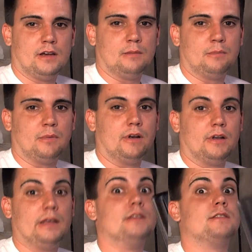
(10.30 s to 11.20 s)
But
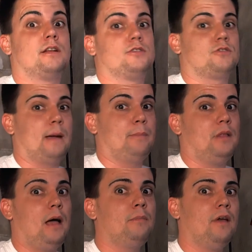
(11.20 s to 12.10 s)
is it a scrap
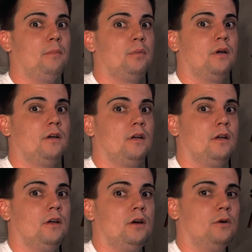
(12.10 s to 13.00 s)
laptop?
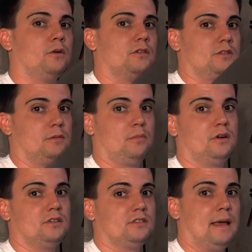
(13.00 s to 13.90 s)
Or is it a
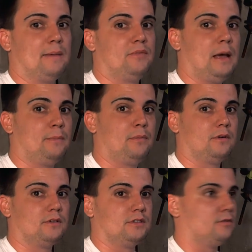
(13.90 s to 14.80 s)
parts laptop?
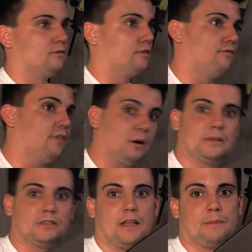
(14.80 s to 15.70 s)
Or is it a
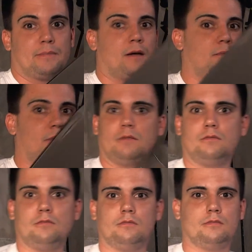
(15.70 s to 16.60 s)
refurbished laptop? Like,
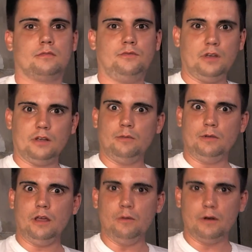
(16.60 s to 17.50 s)
what the fuck do we
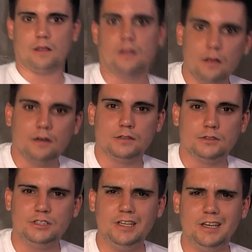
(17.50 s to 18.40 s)
do with it?
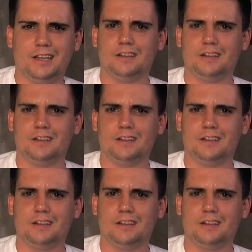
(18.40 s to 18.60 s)
Shit.